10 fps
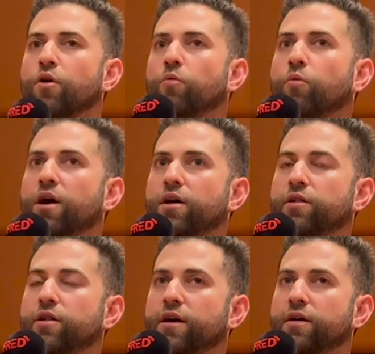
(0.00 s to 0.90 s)

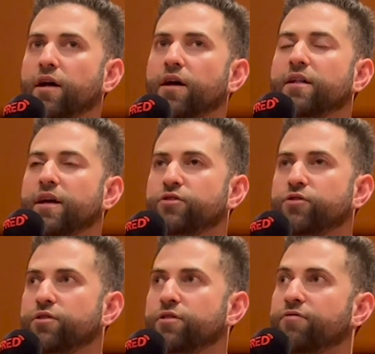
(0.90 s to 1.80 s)
Well, I'll
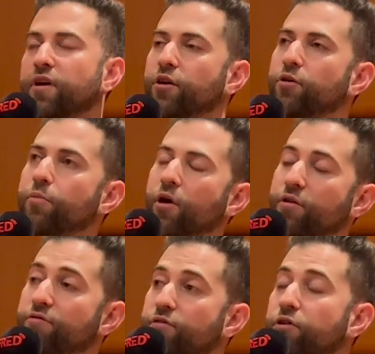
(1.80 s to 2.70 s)
answer the final
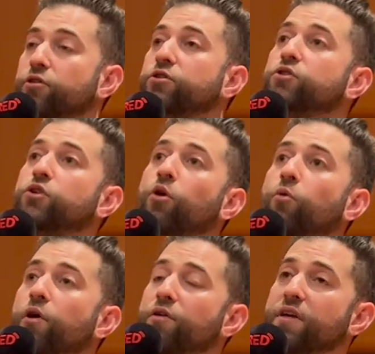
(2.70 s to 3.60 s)
part first. So
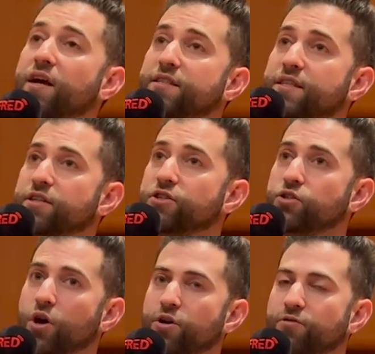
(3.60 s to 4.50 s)
where the idea
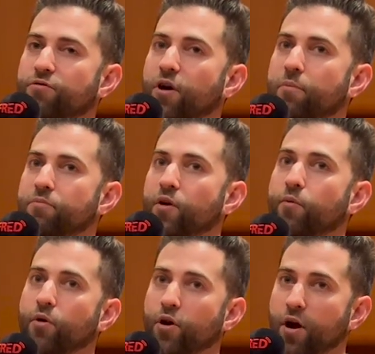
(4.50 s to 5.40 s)
started from, there
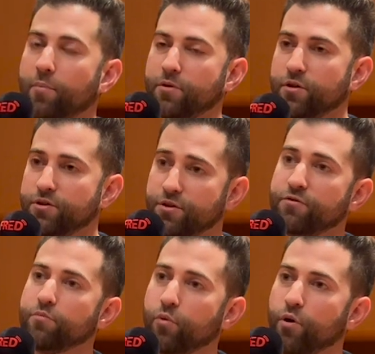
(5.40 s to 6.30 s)
were a couple
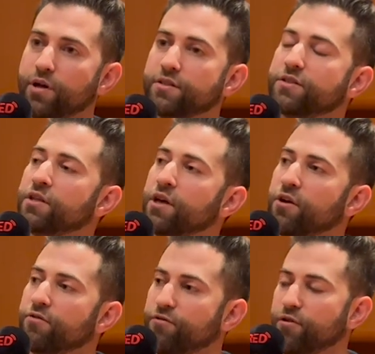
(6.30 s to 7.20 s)
different points.
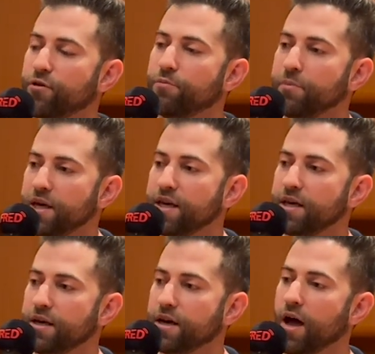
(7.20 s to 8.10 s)
For
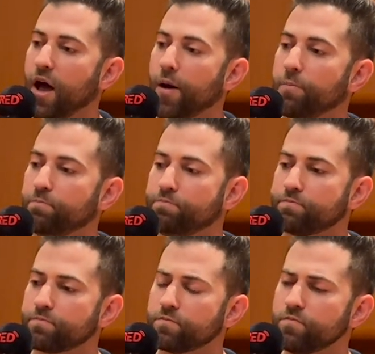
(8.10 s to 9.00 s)
me,
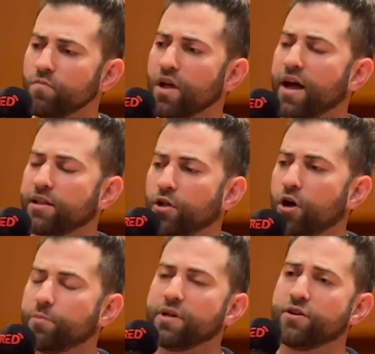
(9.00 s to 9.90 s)
I had
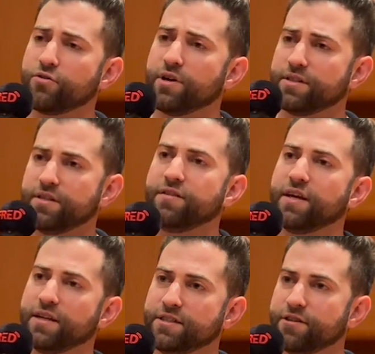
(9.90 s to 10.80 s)
long been interested in
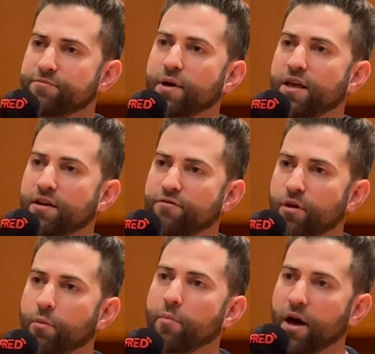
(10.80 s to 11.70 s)
the idea of making a
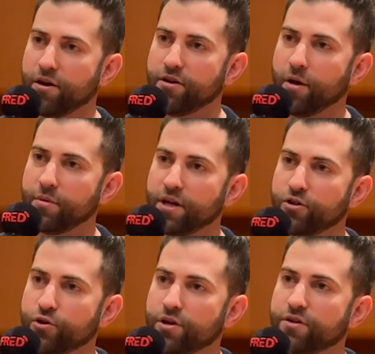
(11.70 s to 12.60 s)
film about a
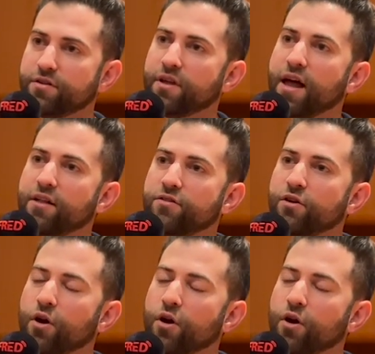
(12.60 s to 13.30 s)
dominatrix. And